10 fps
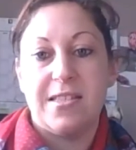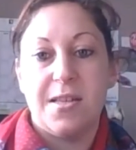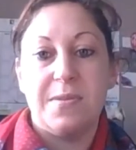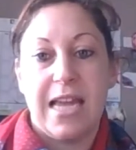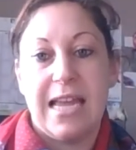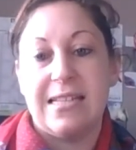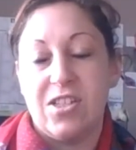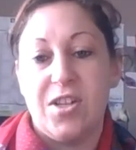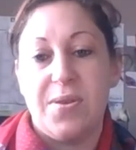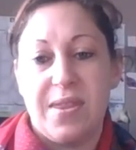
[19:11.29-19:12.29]
Some days I
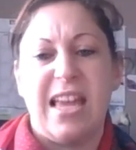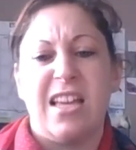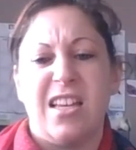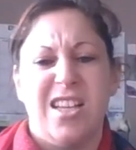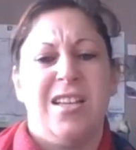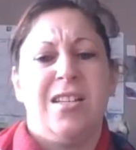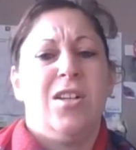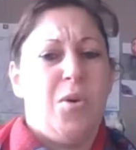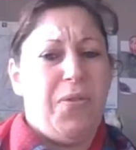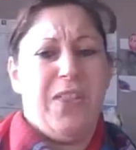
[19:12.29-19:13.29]
do think,
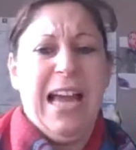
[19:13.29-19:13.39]
what the